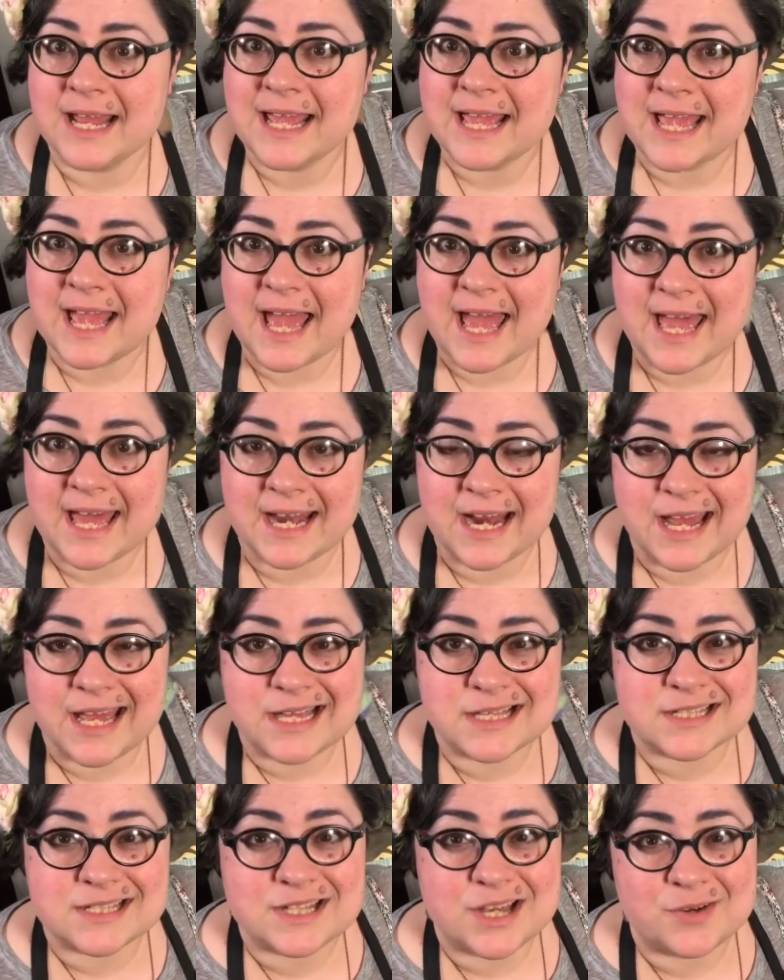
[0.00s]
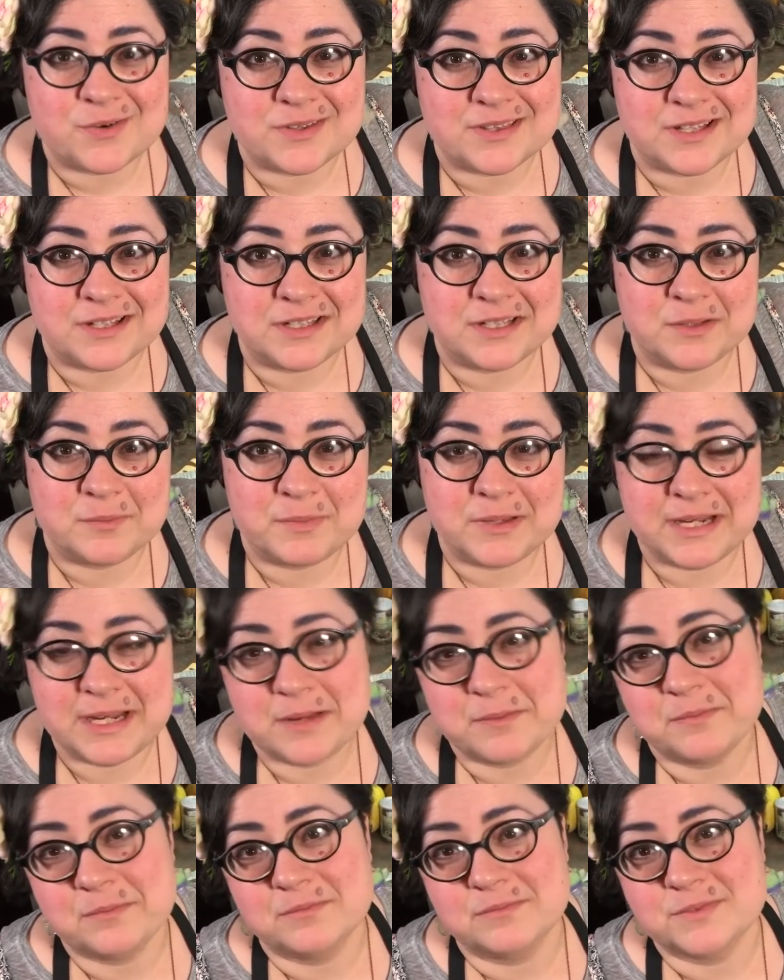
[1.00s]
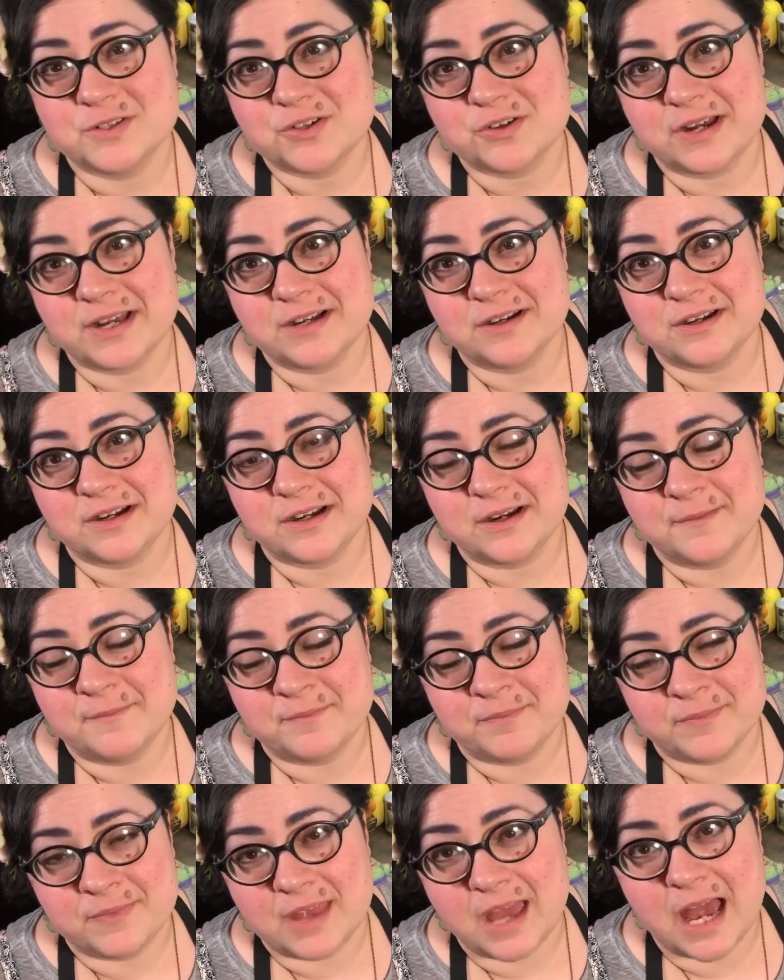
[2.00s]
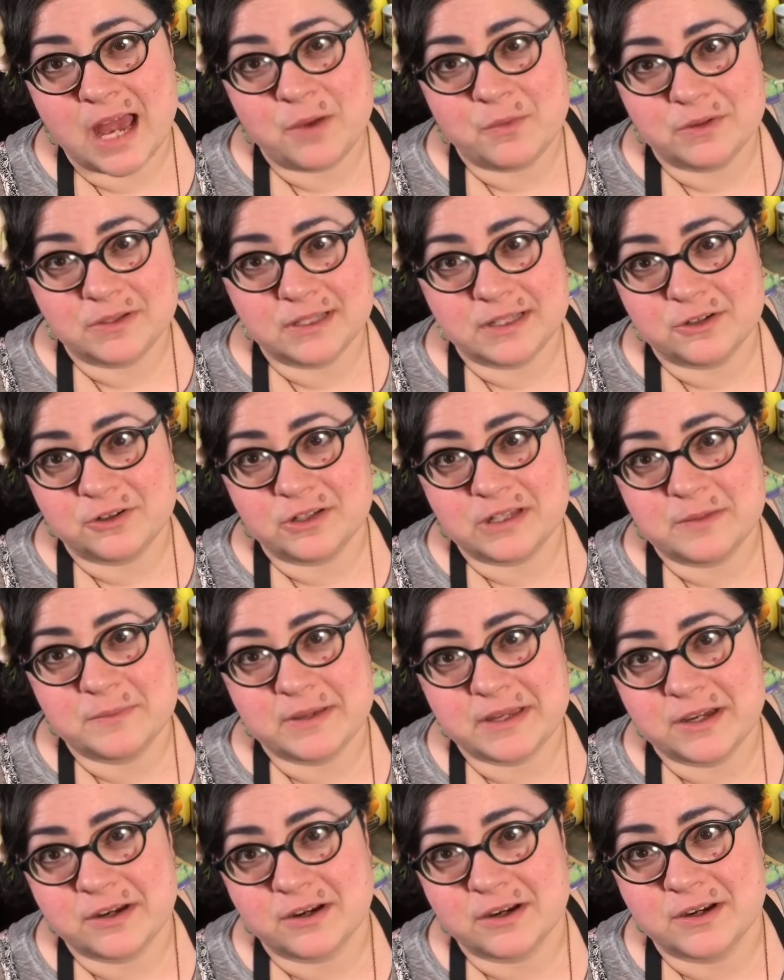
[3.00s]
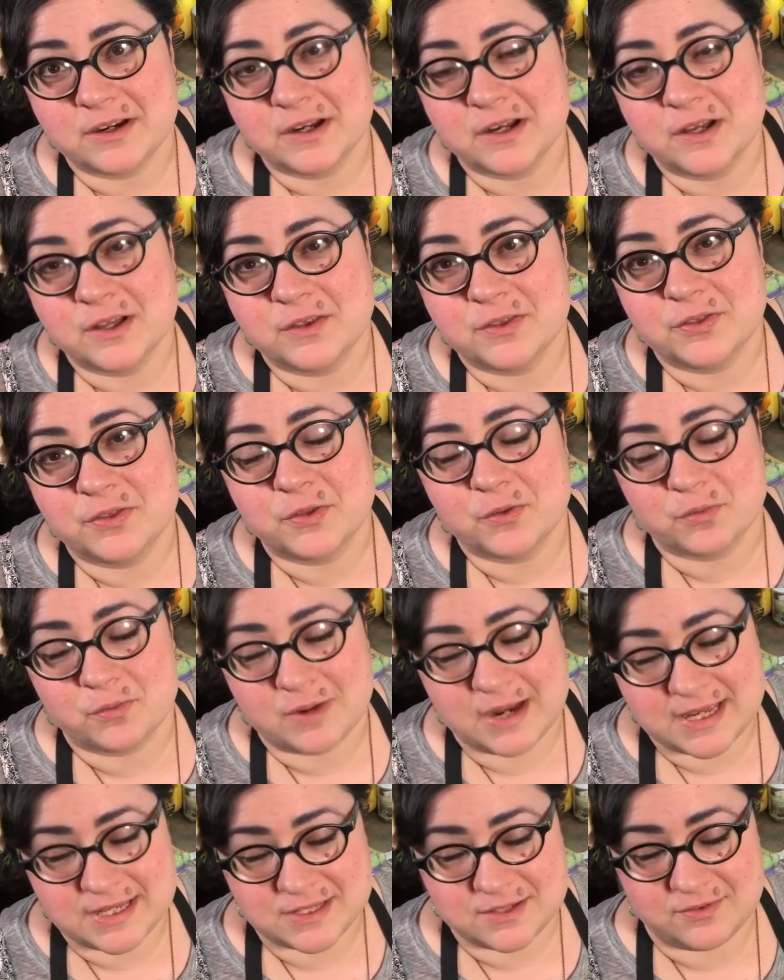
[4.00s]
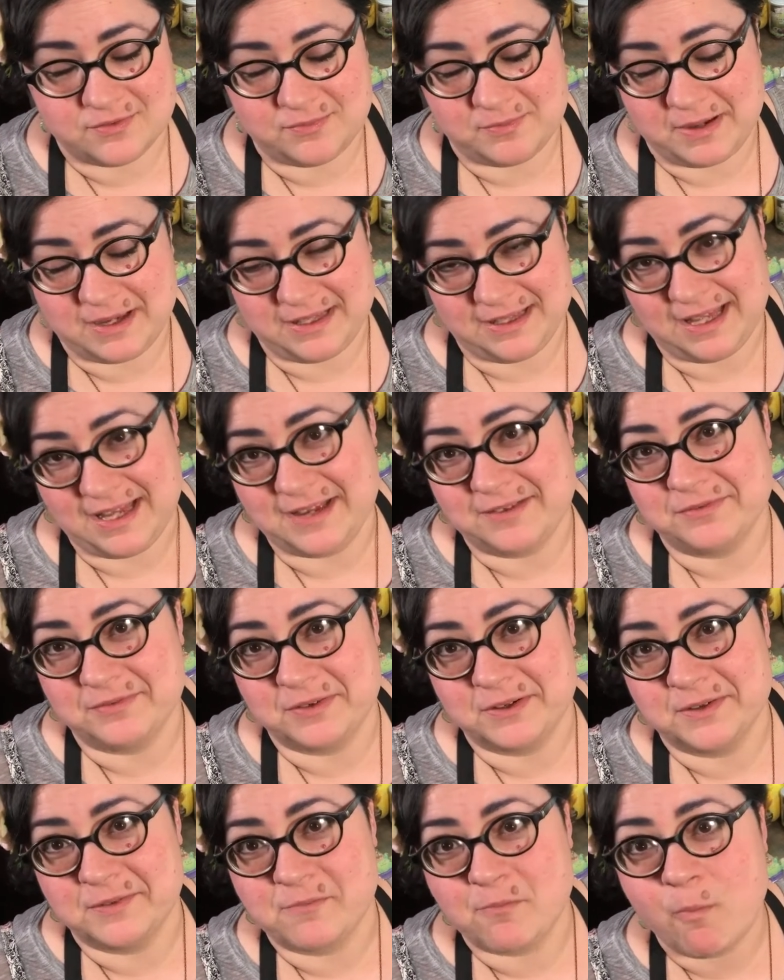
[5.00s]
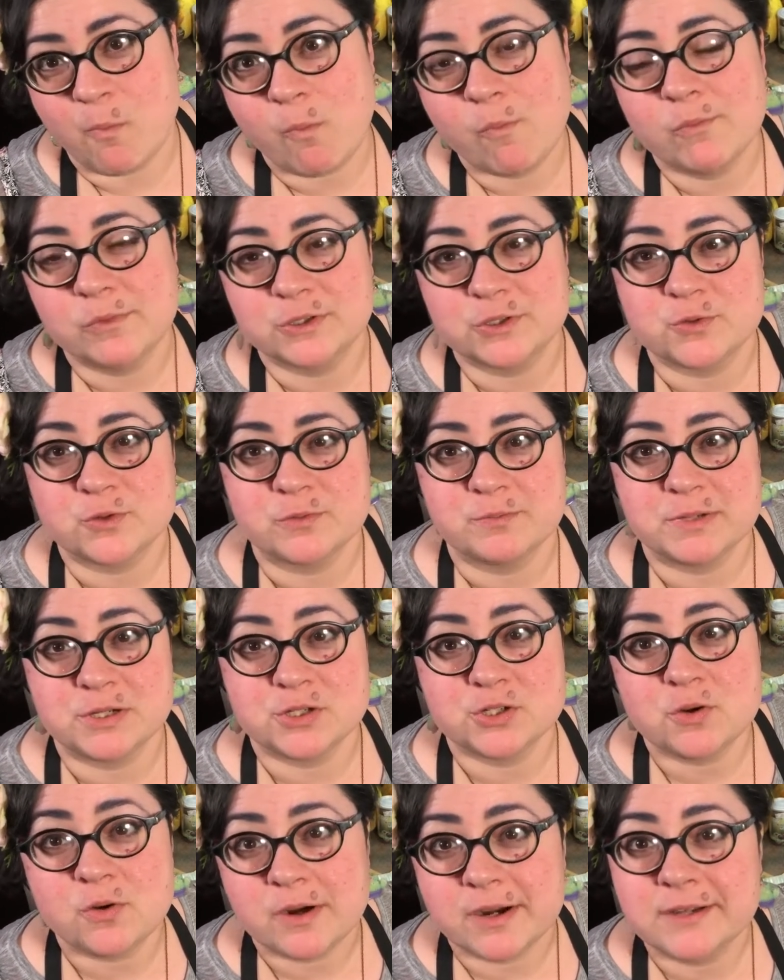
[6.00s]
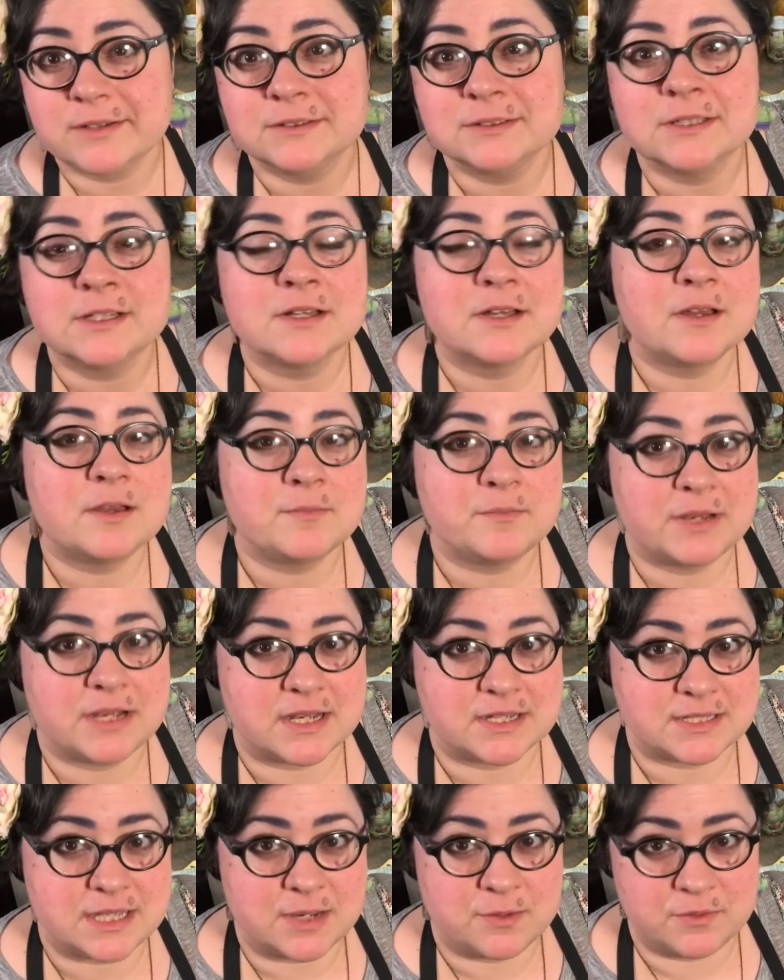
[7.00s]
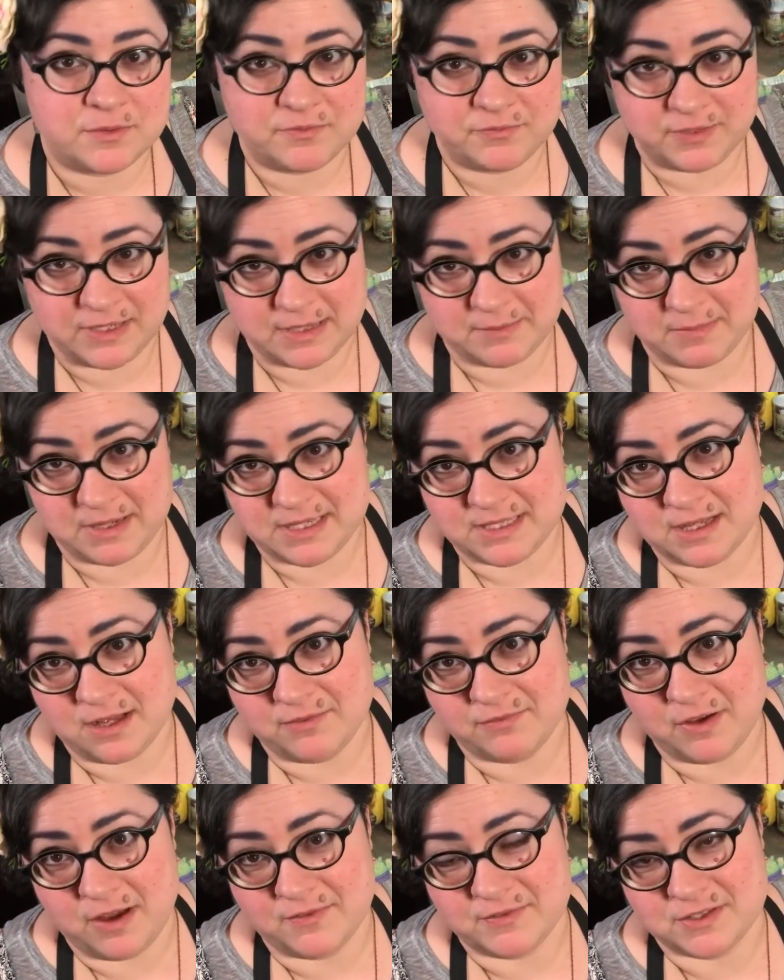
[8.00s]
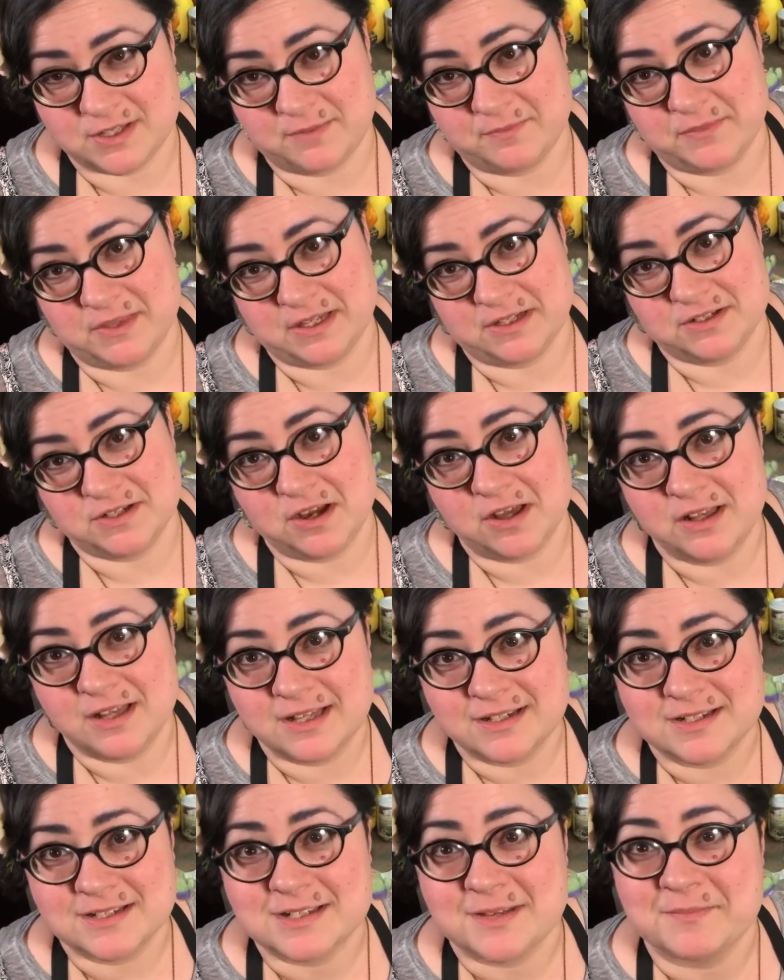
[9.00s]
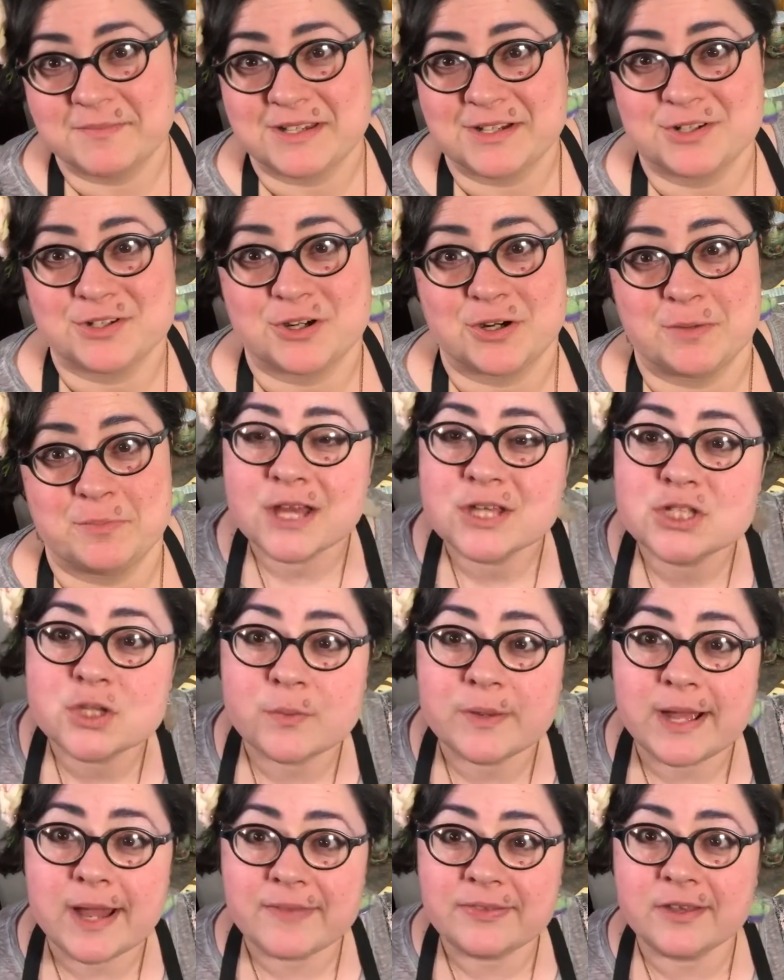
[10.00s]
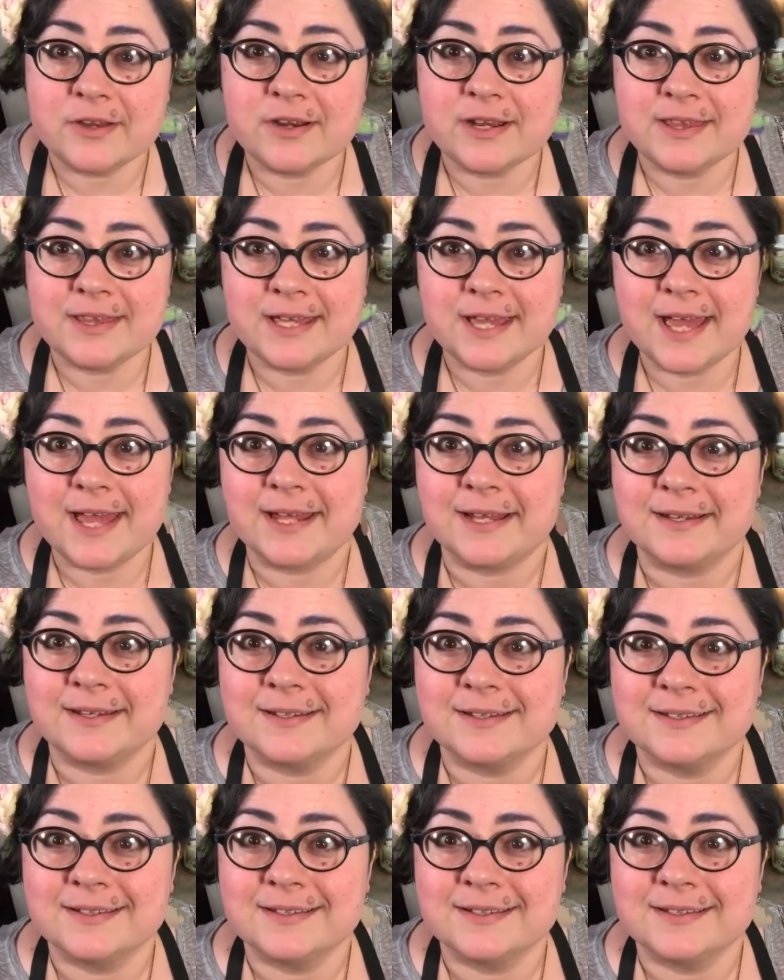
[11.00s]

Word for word: Had I stuck with the little bitty strainer, I would literally be here the rest of my life, which would be short because I would fling myself off something tall onto something sharp. So we got there in the end.